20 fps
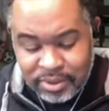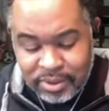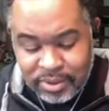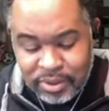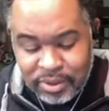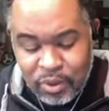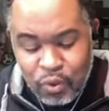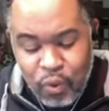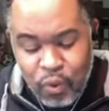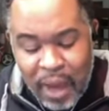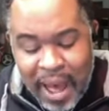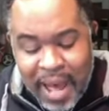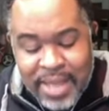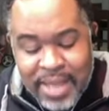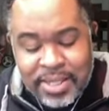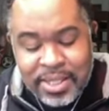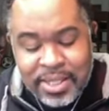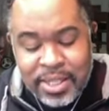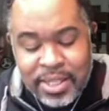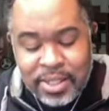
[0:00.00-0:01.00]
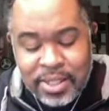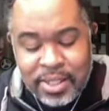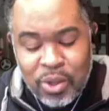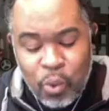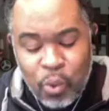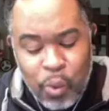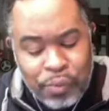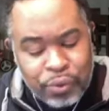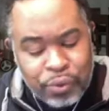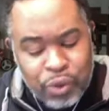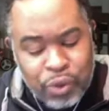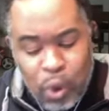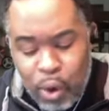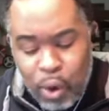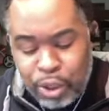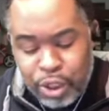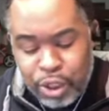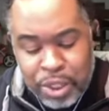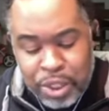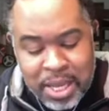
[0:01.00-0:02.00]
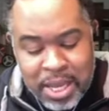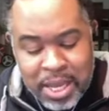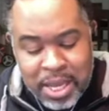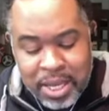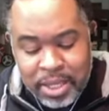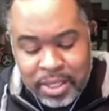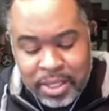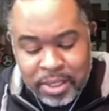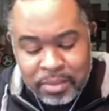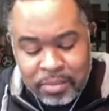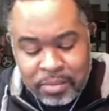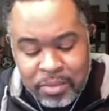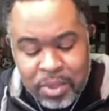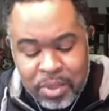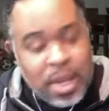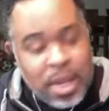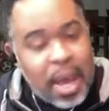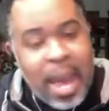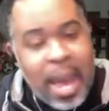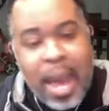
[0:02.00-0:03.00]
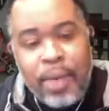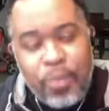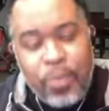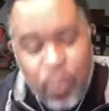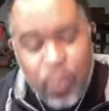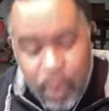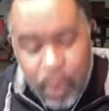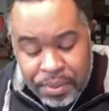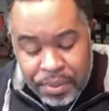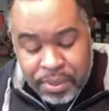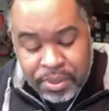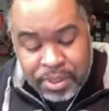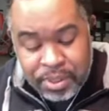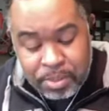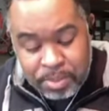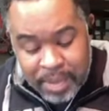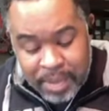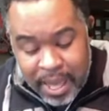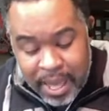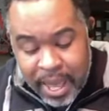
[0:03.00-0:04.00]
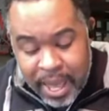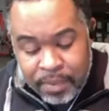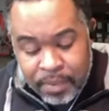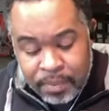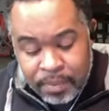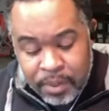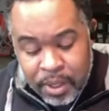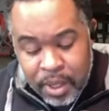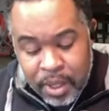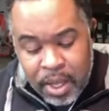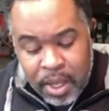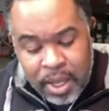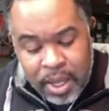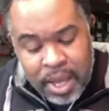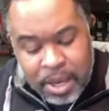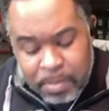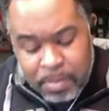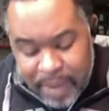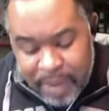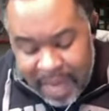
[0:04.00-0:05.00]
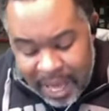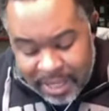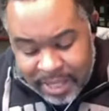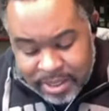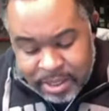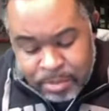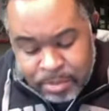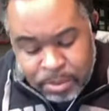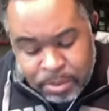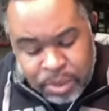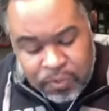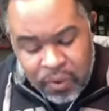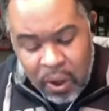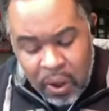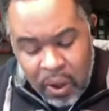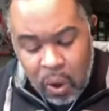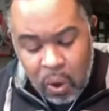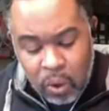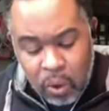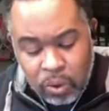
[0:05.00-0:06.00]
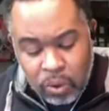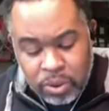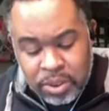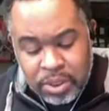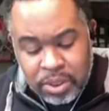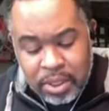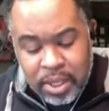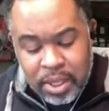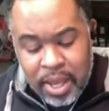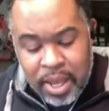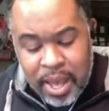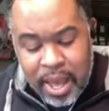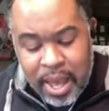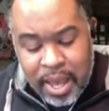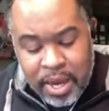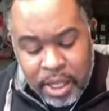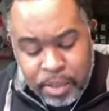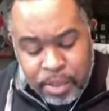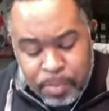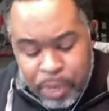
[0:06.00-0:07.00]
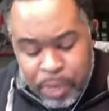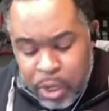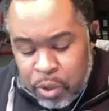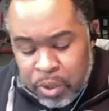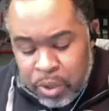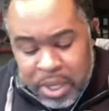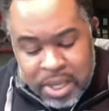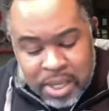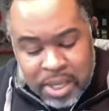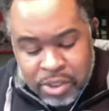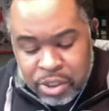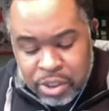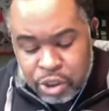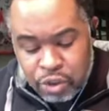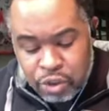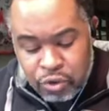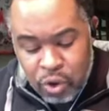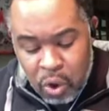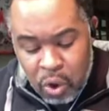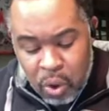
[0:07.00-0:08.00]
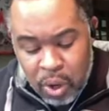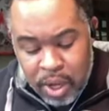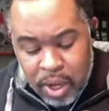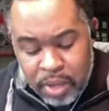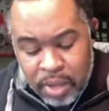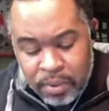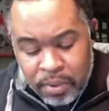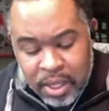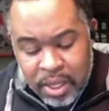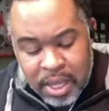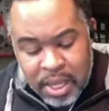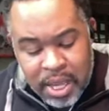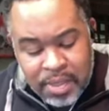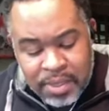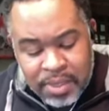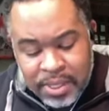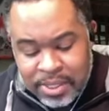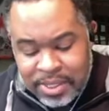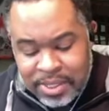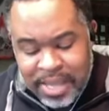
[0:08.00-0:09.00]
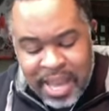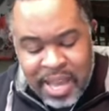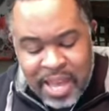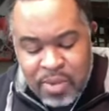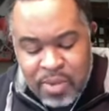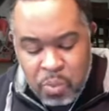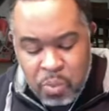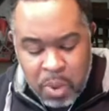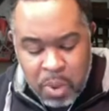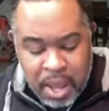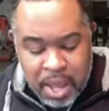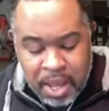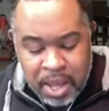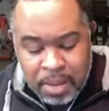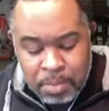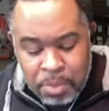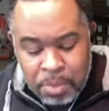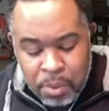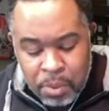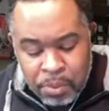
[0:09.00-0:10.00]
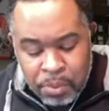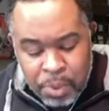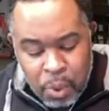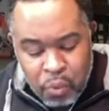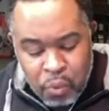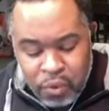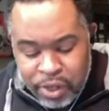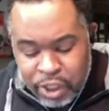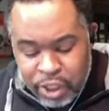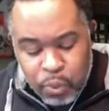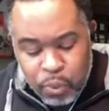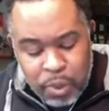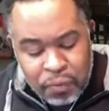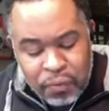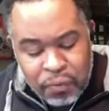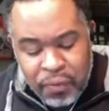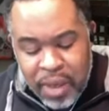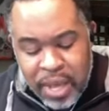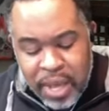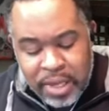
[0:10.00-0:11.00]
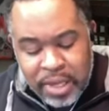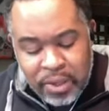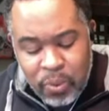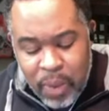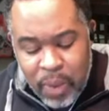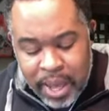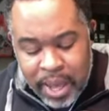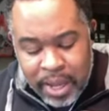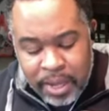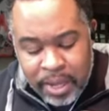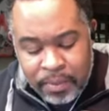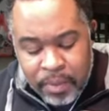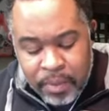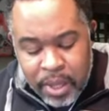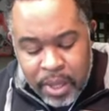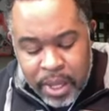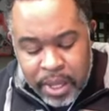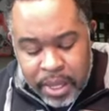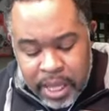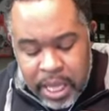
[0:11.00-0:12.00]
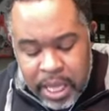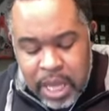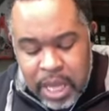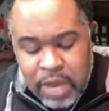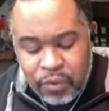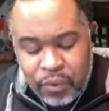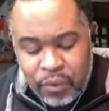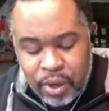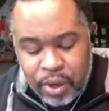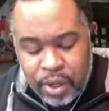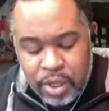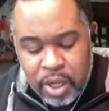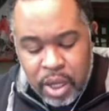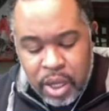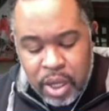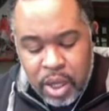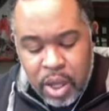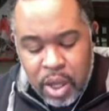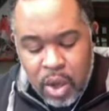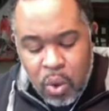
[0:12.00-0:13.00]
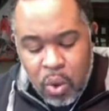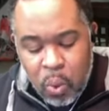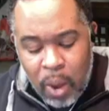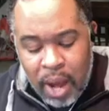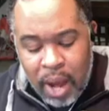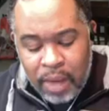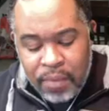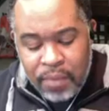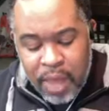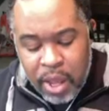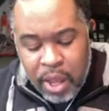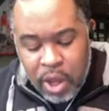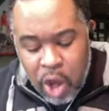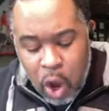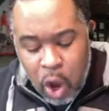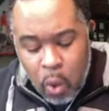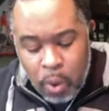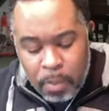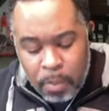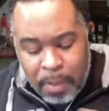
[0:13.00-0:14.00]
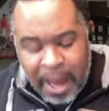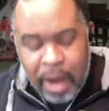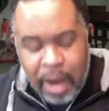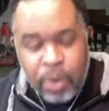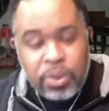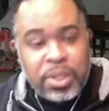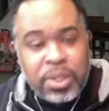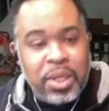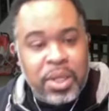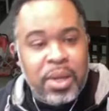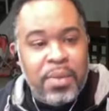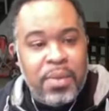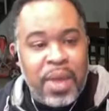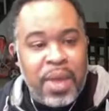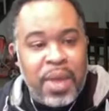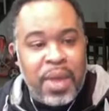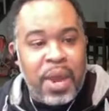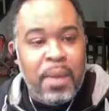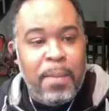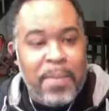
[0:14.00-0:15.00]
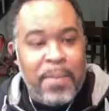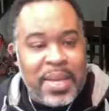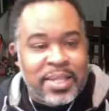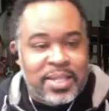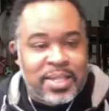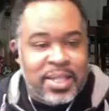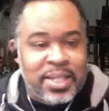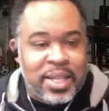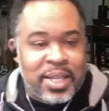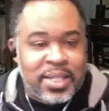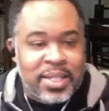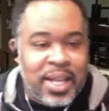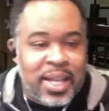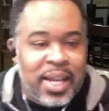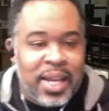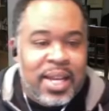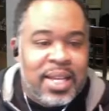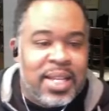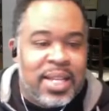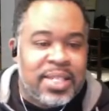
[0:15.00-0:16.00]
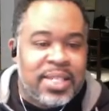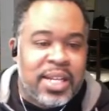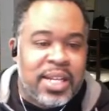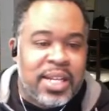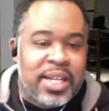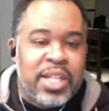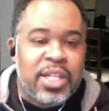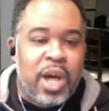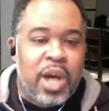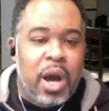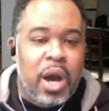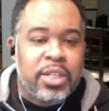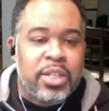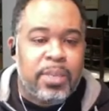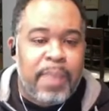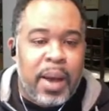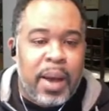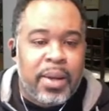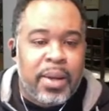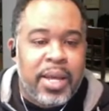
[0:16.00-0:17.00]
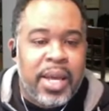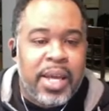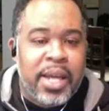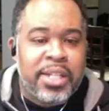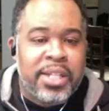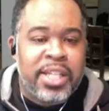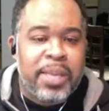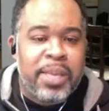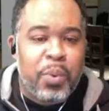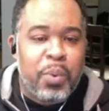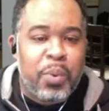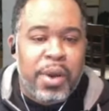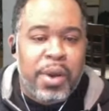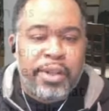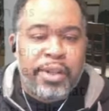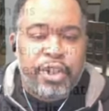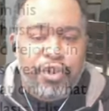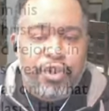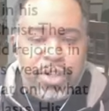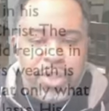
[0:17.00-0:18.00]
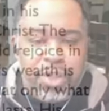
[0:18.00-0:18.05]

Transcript: rises with scorching heat and withers the plant. It blossoms, falls, and its beauty is destroyed. In the same way, the rich will fade away, even while they go about their business. Uh, listen, he talks about here temporary treasure.